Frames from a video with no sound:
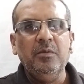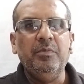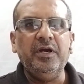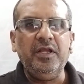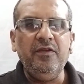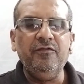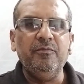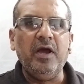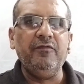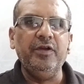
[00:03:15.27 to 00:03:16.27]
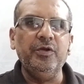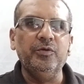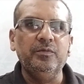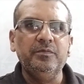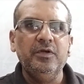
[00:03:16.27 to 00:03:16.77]
But if my
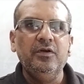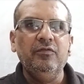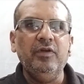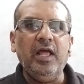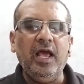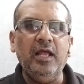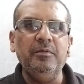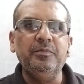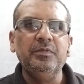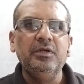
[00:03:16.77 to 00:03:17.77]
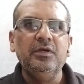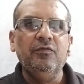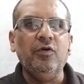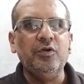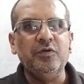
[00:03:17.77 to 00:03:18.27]
video will help
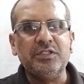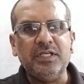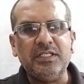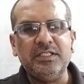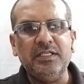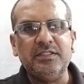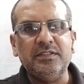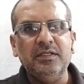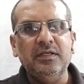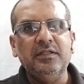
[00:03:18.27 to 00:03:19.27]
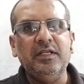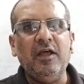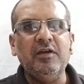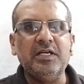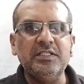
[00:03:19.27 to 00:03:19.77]
for your success, then I
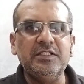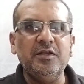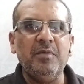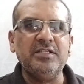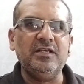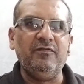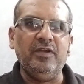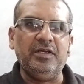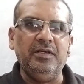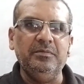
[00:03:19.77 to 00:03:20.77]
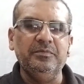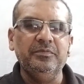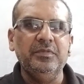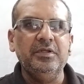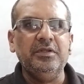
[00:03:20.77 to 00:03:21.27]
will consider myself lucky.
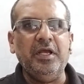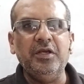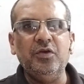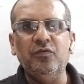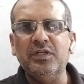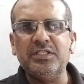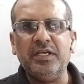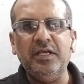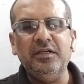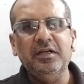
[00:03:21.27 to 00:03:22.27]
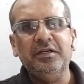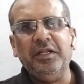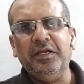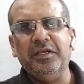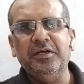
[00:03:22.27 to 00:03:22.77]
Thank you once again.
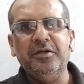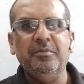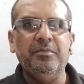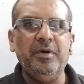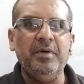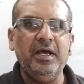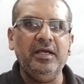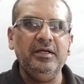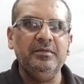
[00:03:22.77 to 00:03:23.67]
Take care. Bye-bye.